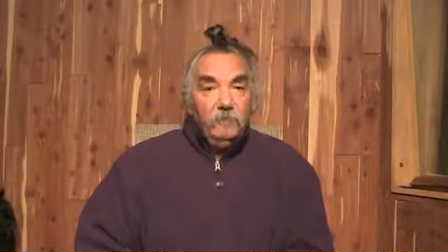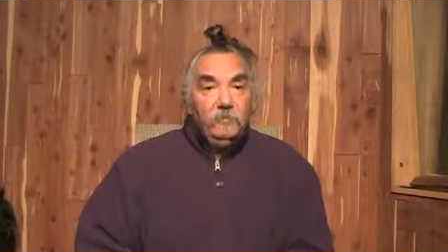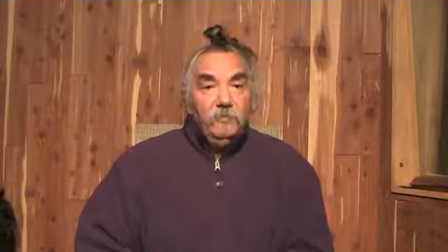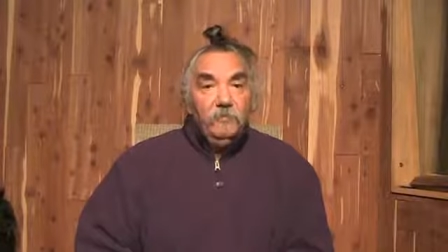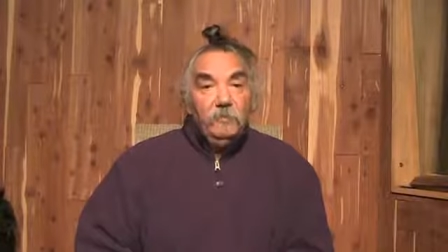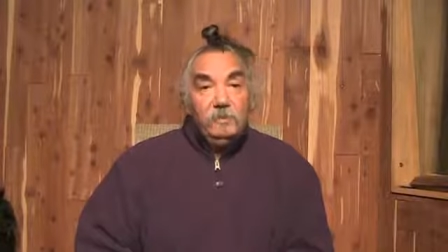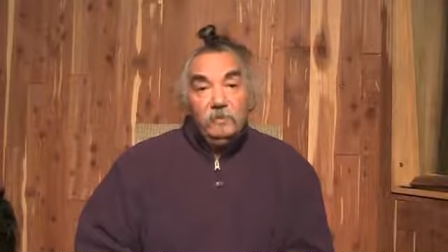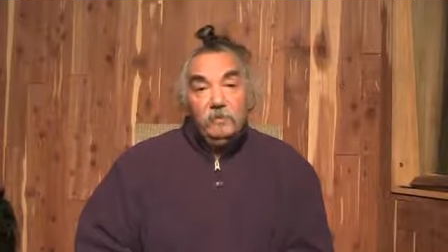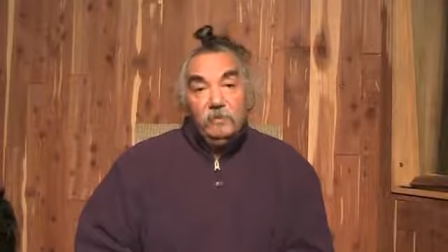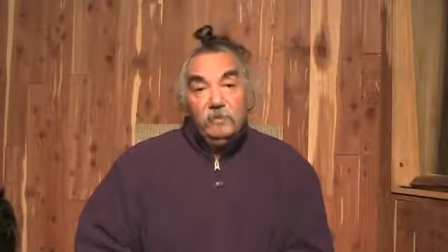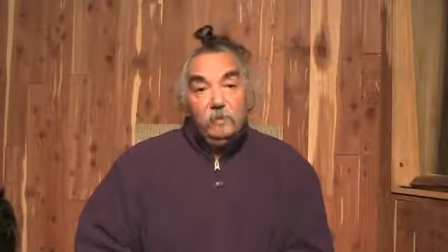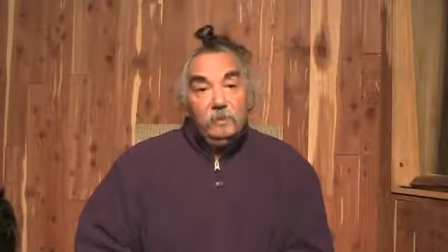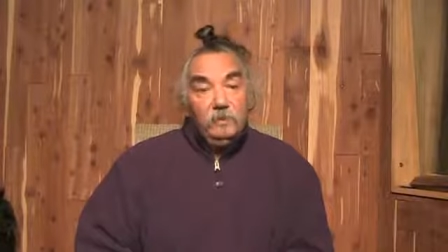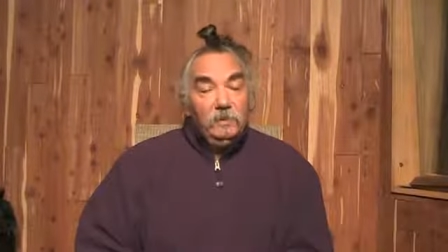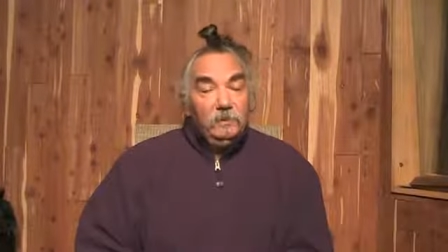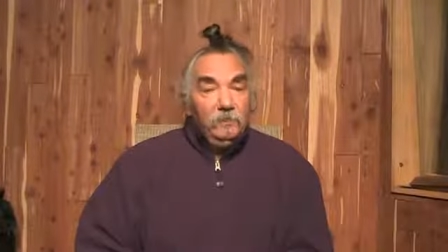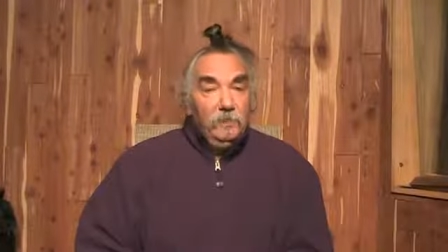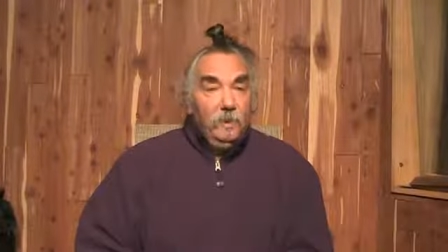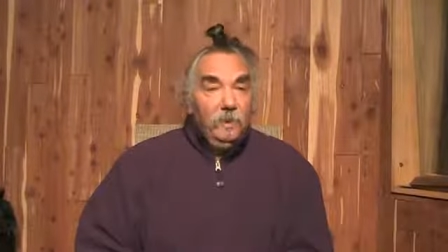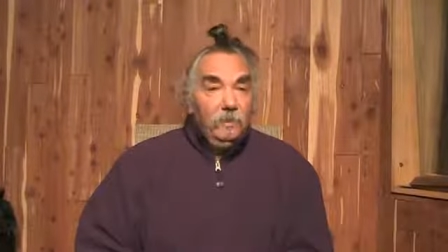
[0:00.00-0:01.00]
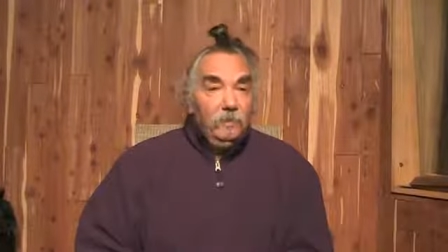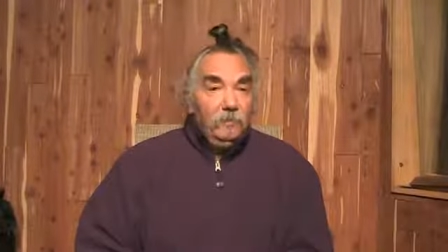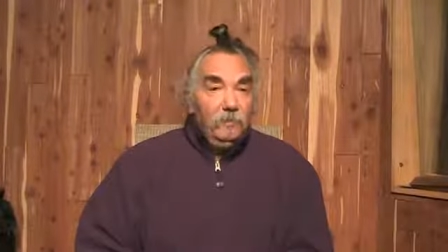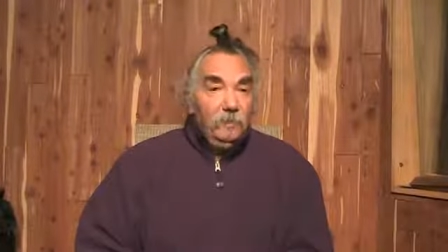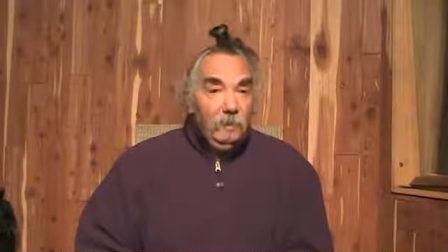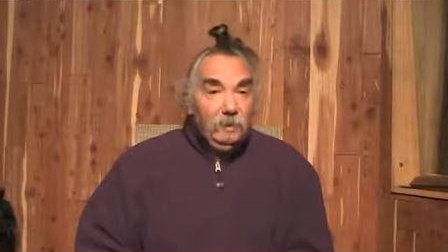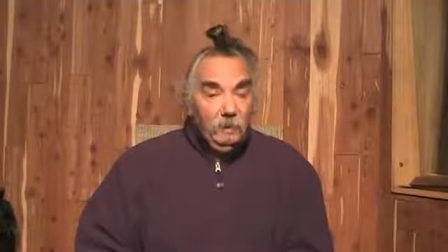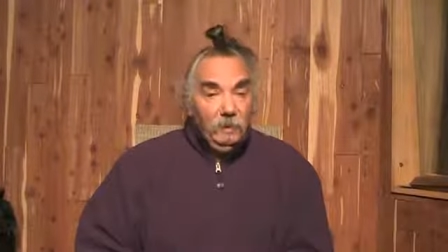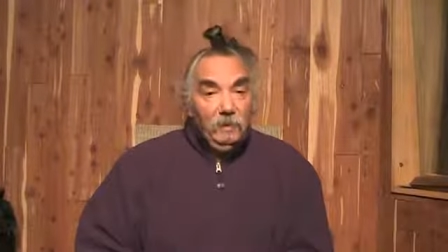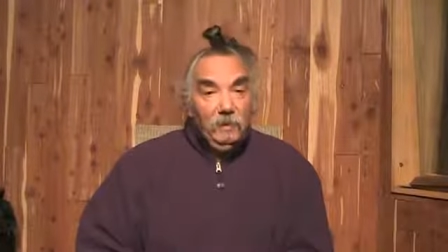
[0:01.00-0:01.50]
In fact, the sweet spot
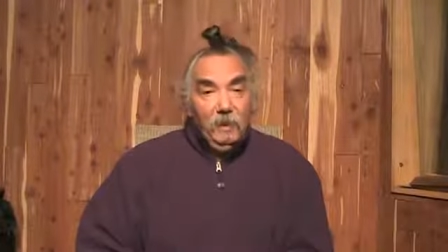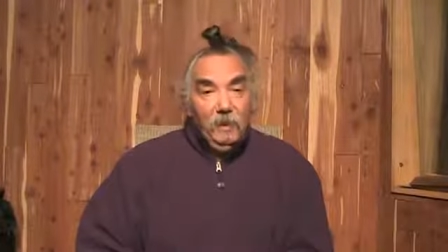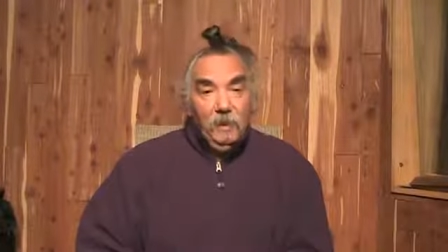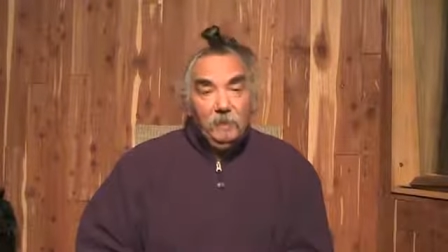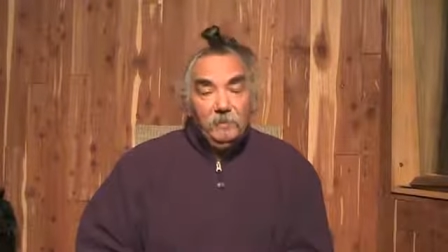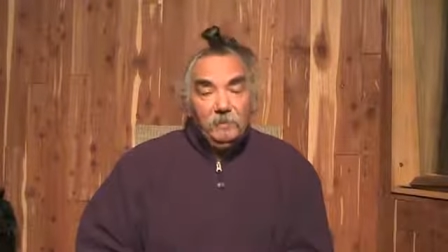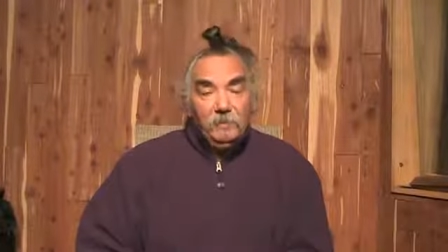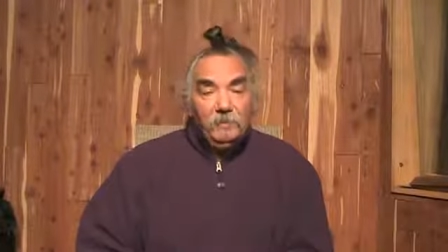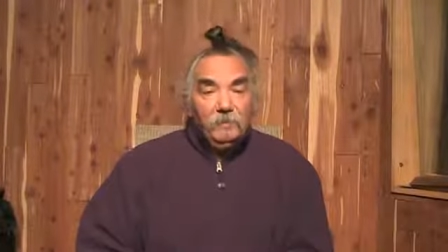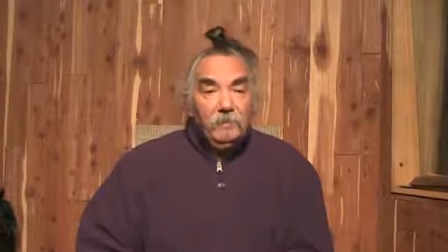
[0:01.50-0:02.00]
where it happens